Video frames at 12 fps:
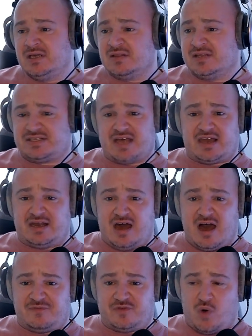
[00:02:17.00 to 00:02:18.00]
The second
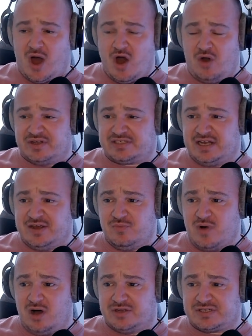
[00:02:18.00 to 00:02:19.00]
half, quite honestly,
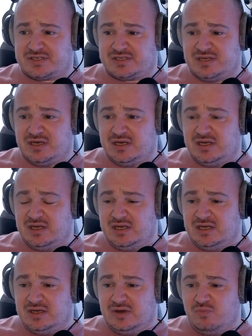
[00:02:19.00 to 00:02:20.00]
was,
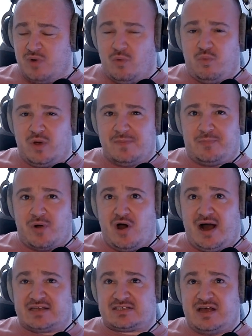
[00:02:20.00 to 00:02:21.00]
well, we
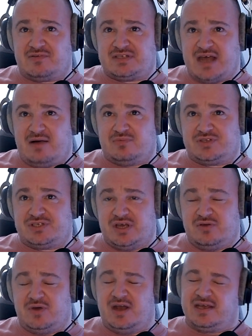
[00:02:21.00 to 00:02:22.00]
brought ourselves down
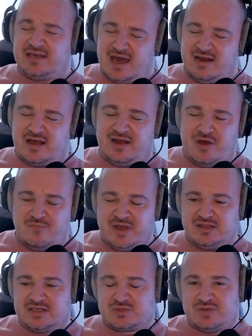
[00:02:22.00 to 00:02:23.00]
to, and again, I don't
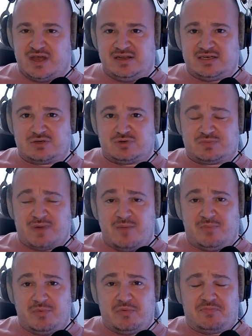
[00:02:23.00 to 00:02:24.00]
mean this with any
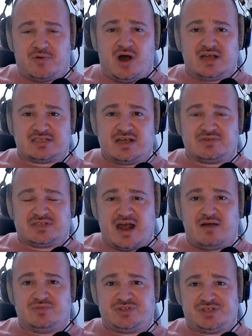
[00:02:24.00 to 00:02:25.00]
disrespect, but we brought ourselves
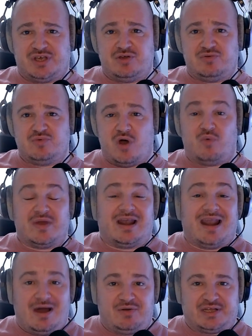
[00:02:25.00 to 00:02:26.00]
down to, or we
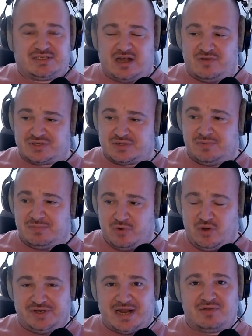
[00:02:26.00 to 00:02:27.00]
allowed ourselves to be
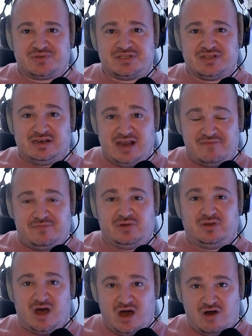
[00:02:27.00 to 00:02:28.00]
brought down to the
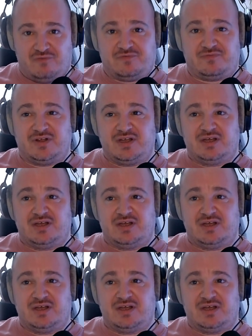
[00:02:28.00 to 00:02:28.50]
level of